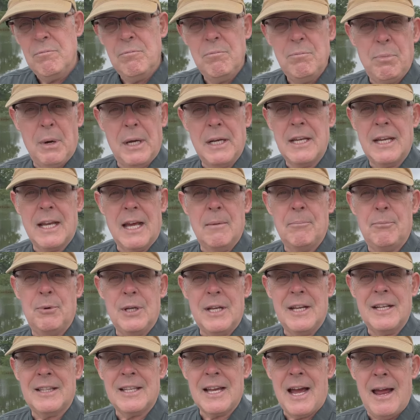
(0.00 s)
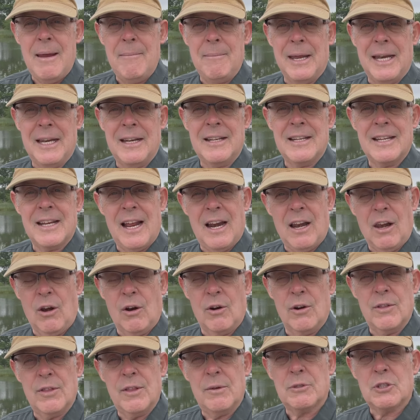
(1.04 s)
But you gotta put your time in and you gotta
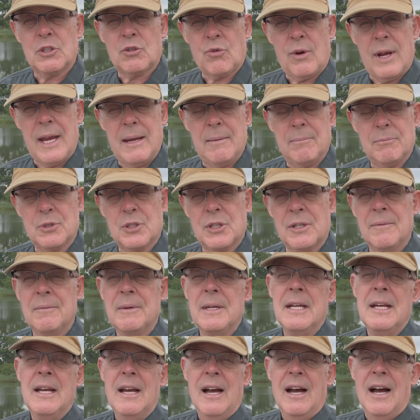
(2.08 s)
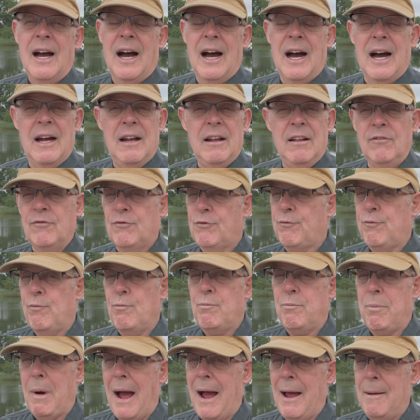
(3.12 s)
learn those streams.
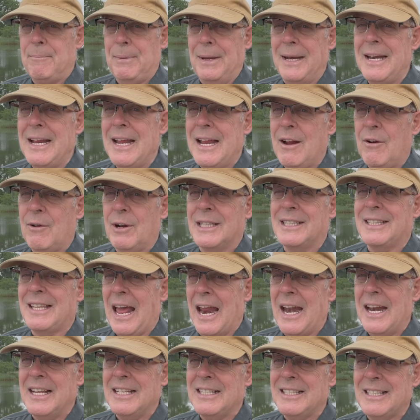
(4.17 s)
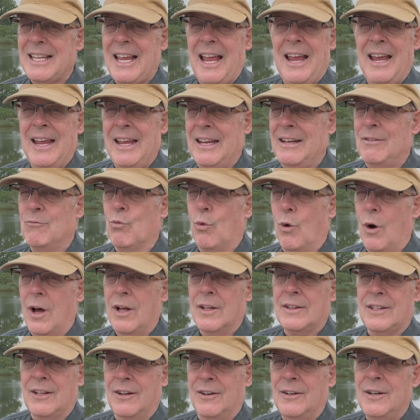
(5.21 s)
I've been hearing Dennis and
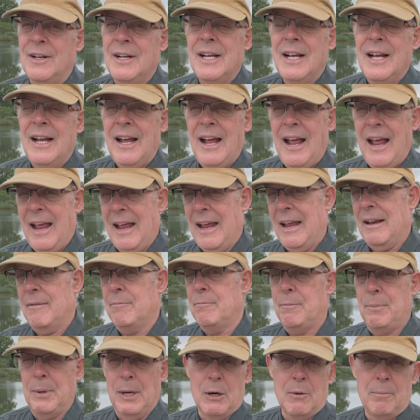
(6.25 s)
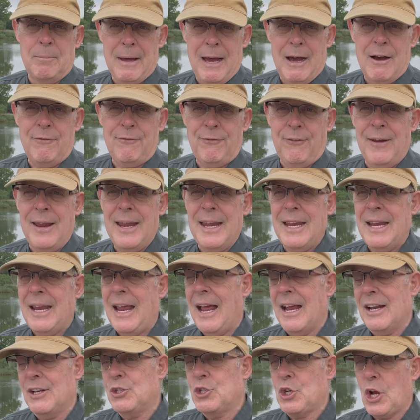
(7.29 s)
Walter and Bill Belfi
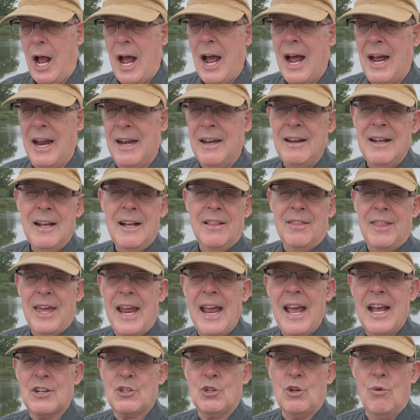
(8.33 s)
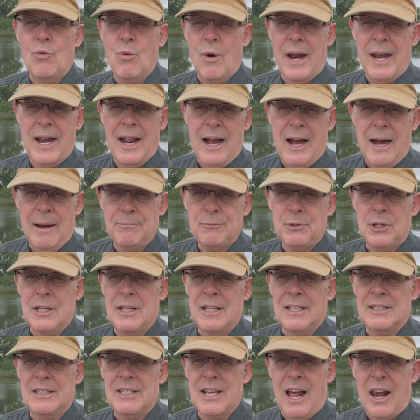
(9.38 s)
and John, they actually went up to
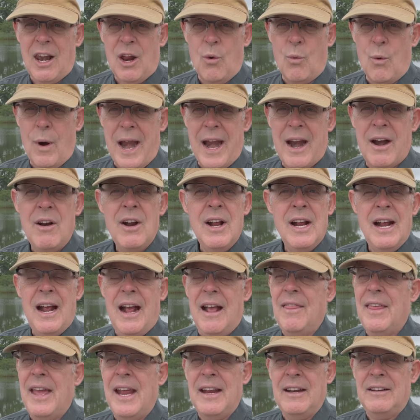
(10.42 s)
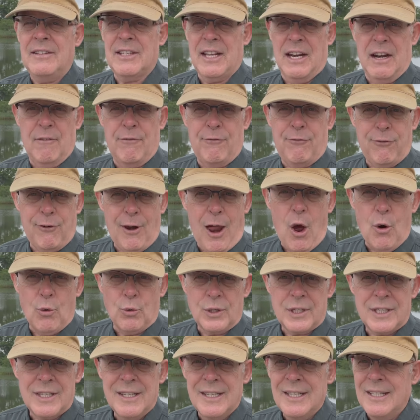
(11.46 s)
the Delaware and they did a
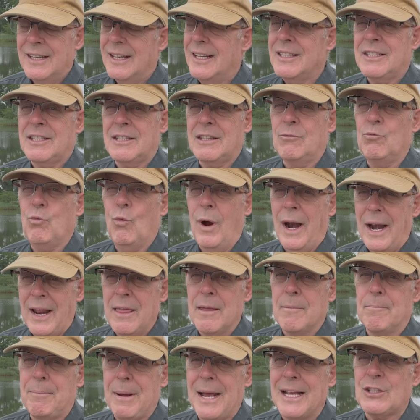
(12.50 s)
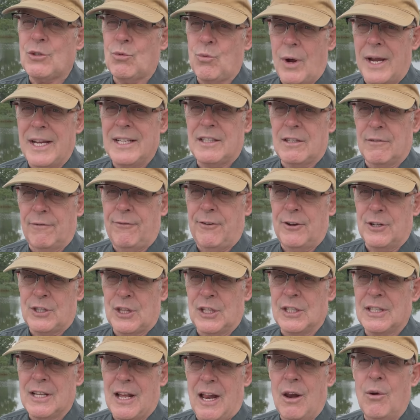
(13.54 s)
float. It's one of the best ways to fish
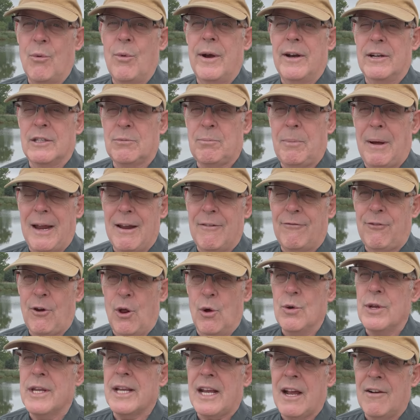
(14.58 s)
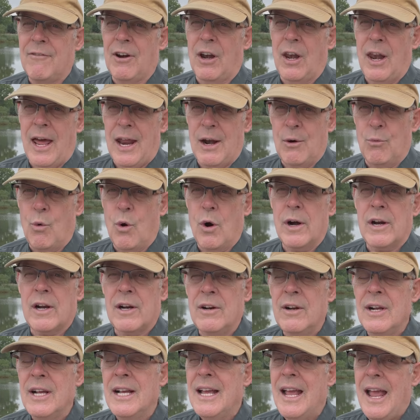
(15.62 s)
the Delaware is by a float. You cover a lot of
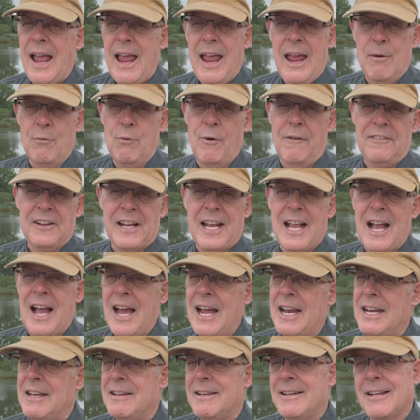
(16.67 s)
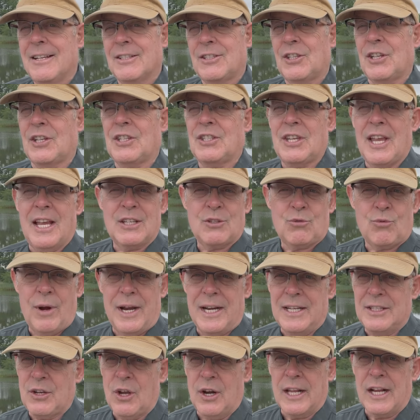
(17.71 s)
water, and with a guide, your success
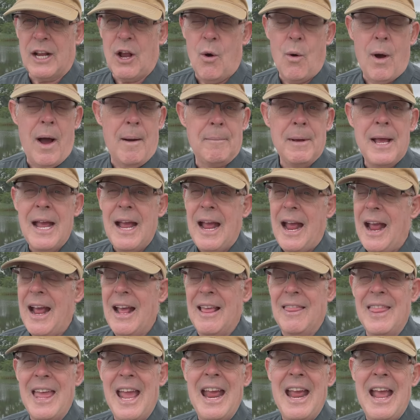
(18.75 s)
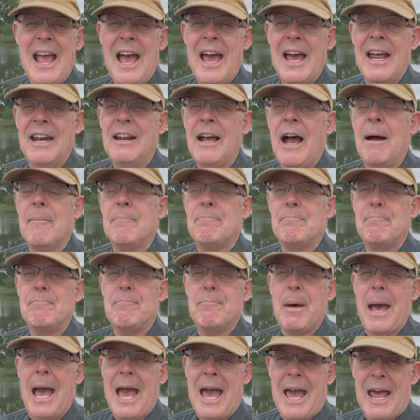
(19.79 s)
rate is going to go up. And they had a
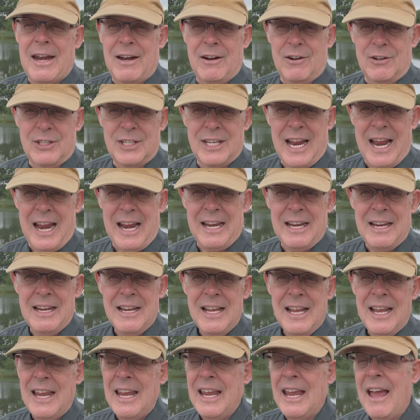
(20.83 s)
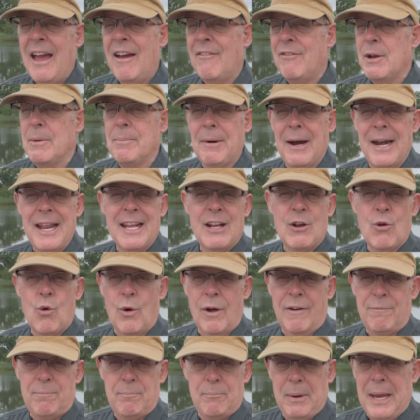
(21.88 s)
banner day. Everybody
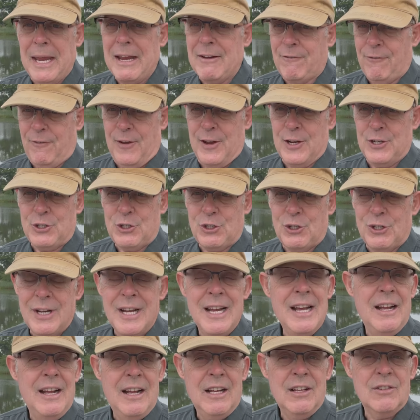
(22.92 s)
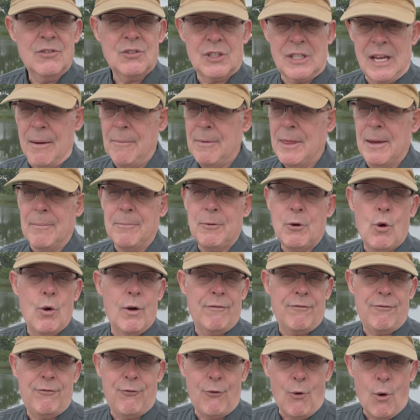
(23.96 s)
caught big fish. Some of them
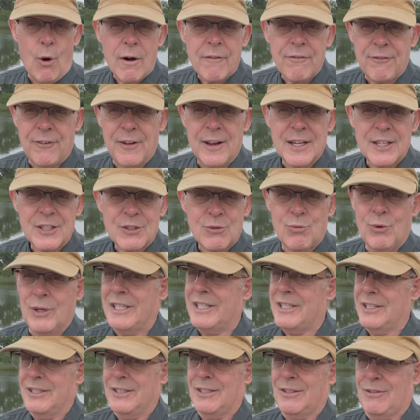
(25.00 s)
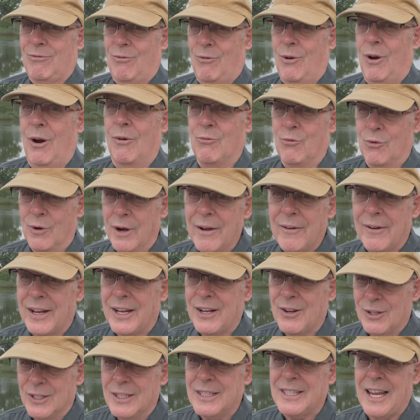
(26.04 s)
caught four fish, which is a really
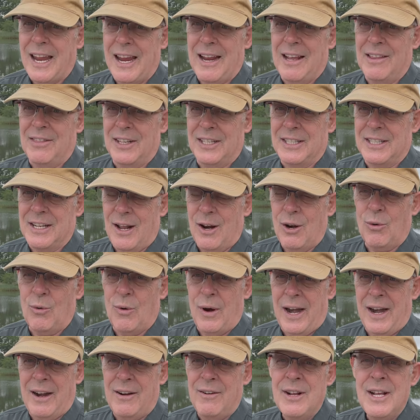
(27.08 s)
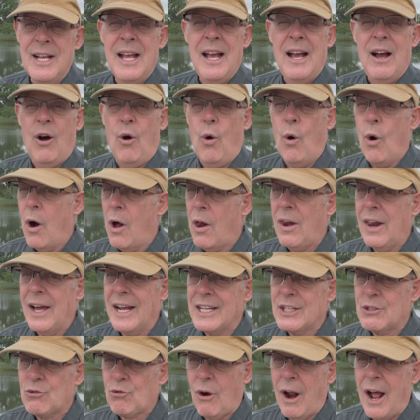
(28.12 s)
good day on the Delaware, all
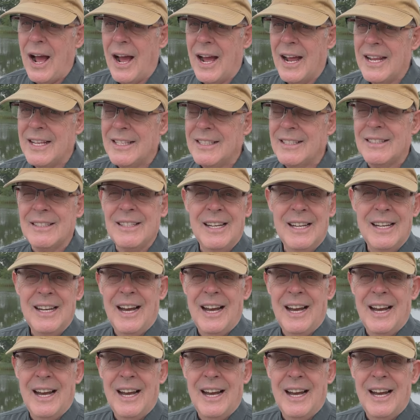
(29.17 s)
on dries.